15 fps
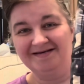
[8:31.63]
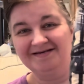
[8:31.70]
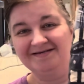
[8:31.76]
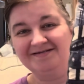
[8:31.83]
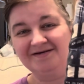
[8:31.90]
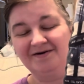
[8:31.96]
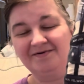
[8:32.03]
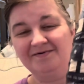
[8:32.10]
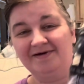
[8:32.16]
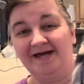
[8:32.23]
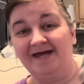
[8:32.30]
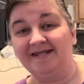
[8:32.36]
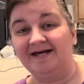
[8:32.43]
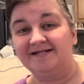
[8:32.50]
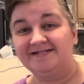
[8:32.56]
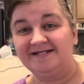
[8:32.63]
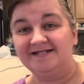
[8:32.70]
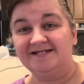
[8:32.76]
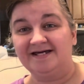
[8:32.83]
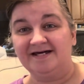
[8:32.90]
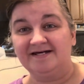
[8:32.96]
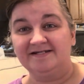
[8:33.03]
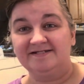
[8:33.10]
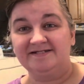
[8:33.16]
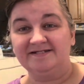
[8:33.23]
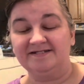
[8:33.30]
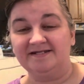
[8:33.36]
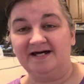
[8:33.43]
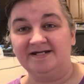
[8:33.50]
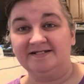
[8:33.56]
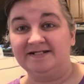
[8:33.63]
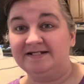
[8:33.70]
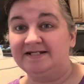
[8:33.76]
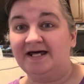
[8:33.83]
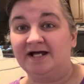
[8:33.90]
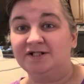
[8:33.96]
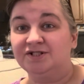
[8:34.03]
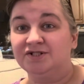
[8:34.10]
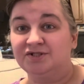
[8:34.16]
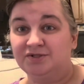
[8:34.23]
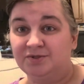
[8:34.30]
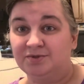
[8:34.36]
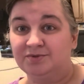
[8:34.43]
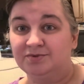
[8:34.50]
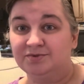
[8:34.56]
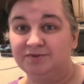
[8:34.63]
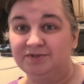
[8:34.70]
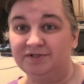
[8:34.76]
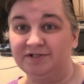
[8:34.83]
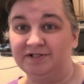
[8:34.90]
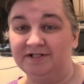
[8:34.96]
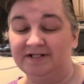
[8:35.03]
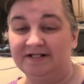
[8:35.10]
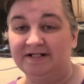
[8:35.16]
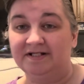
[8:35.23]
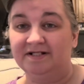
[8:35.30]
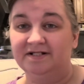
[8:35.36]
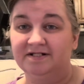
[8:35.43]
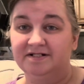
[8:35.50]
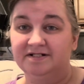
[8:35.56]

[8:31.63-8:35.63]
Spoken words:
So, and I did actually use the